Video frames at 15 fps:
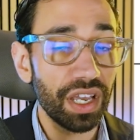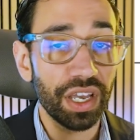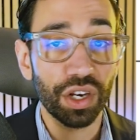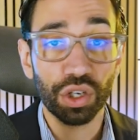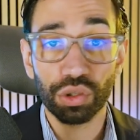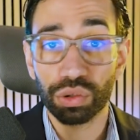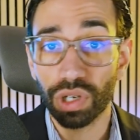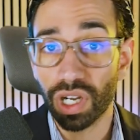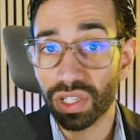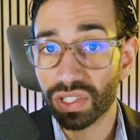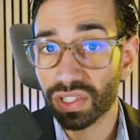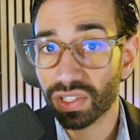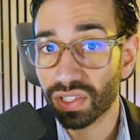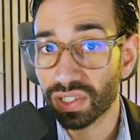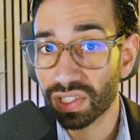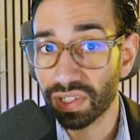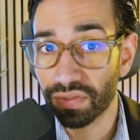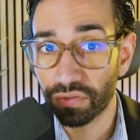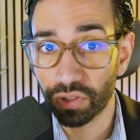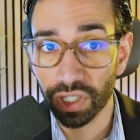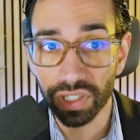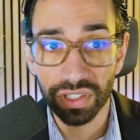across
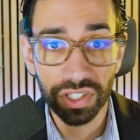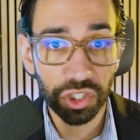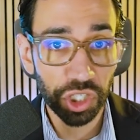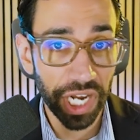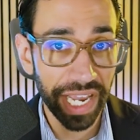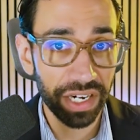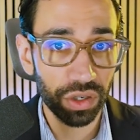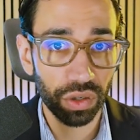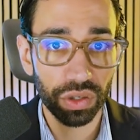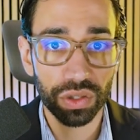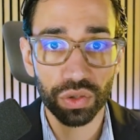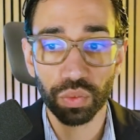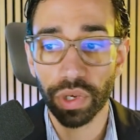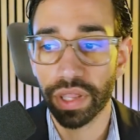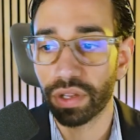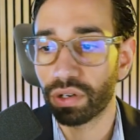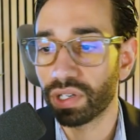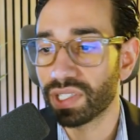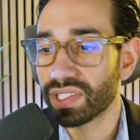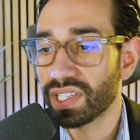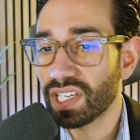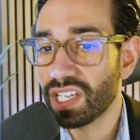different channels, whether
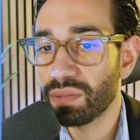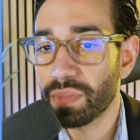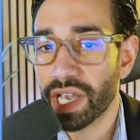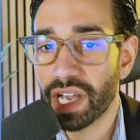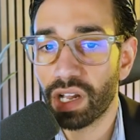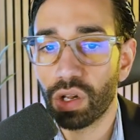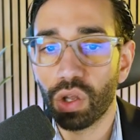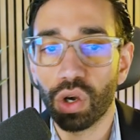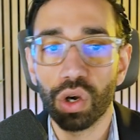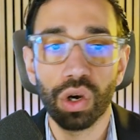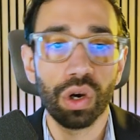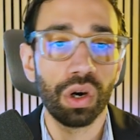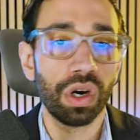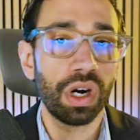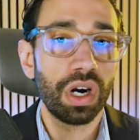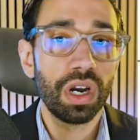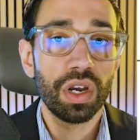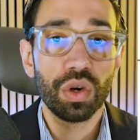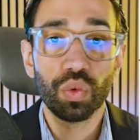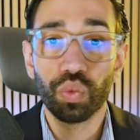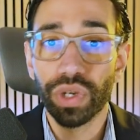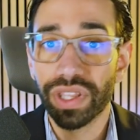it's email or
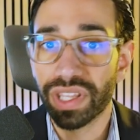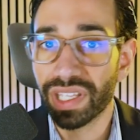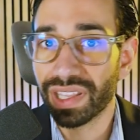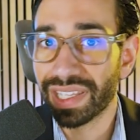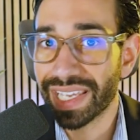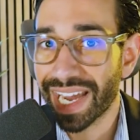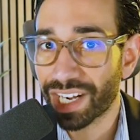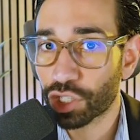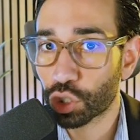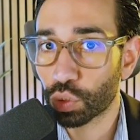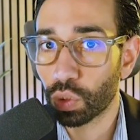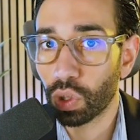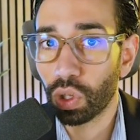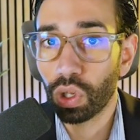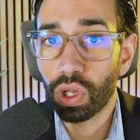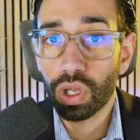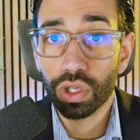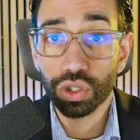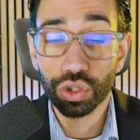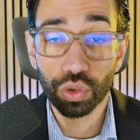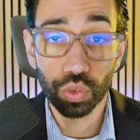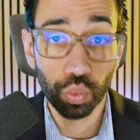within the actual
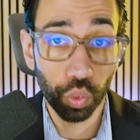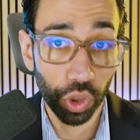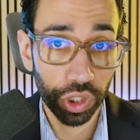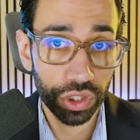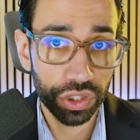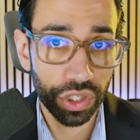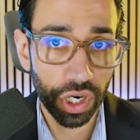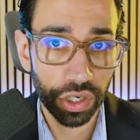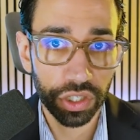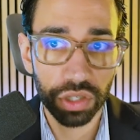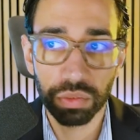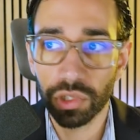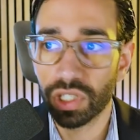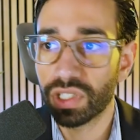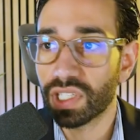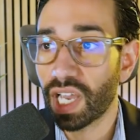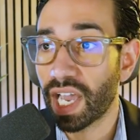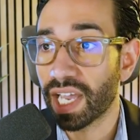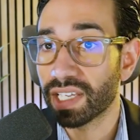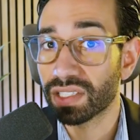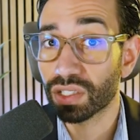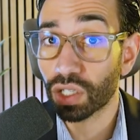Word document
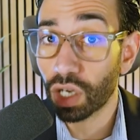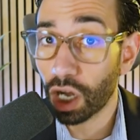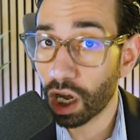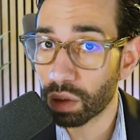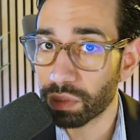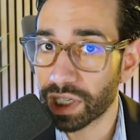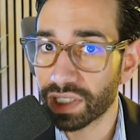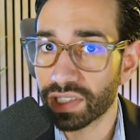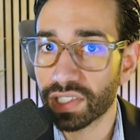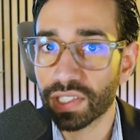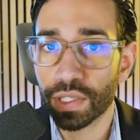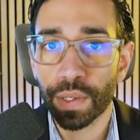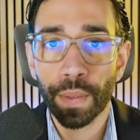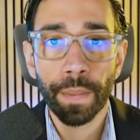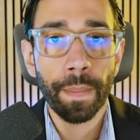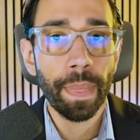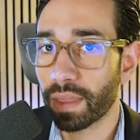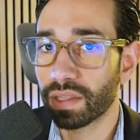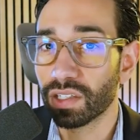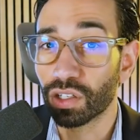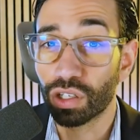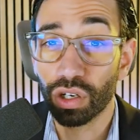as comments.
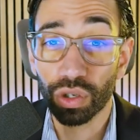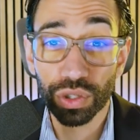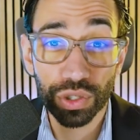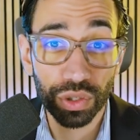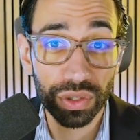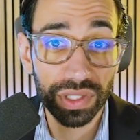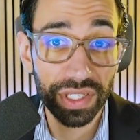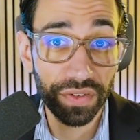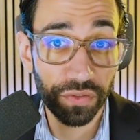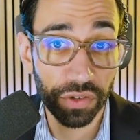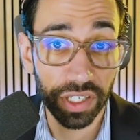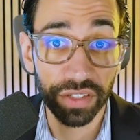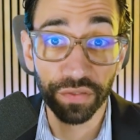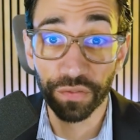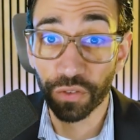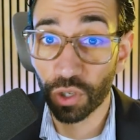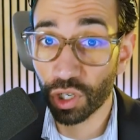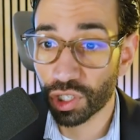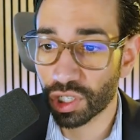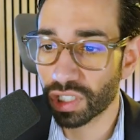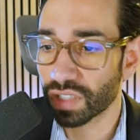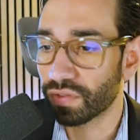There are also different
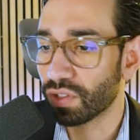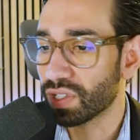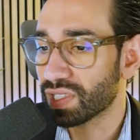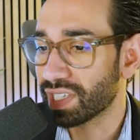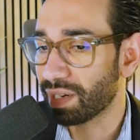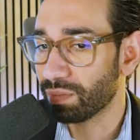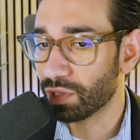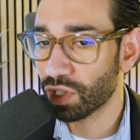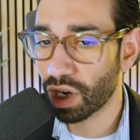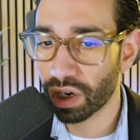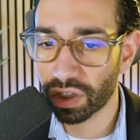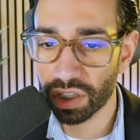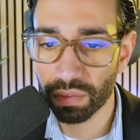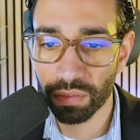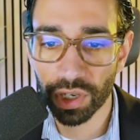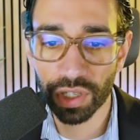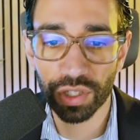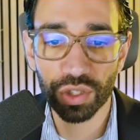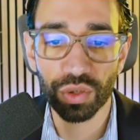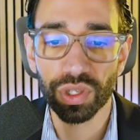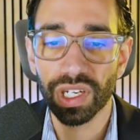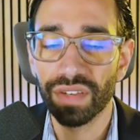versions of the same
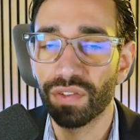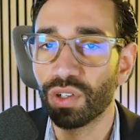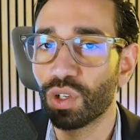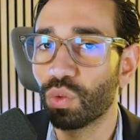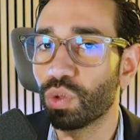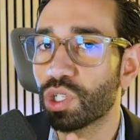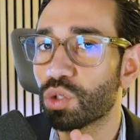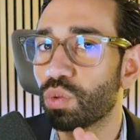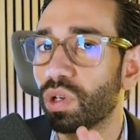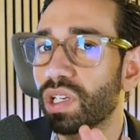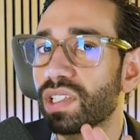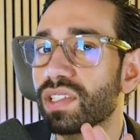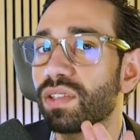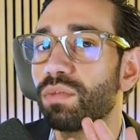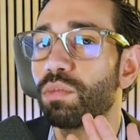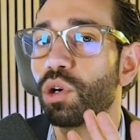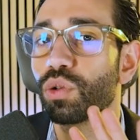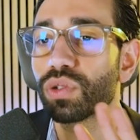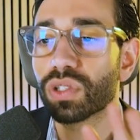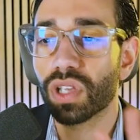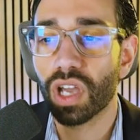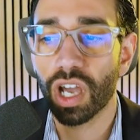document. You never know which one is the
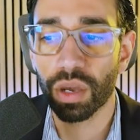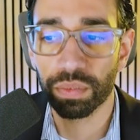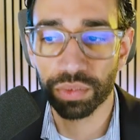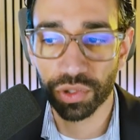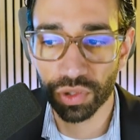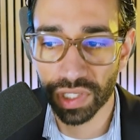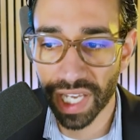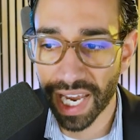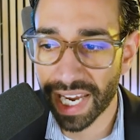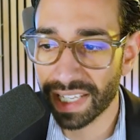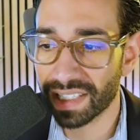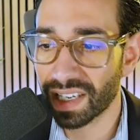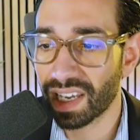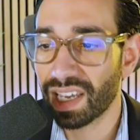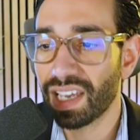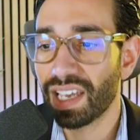most up to date,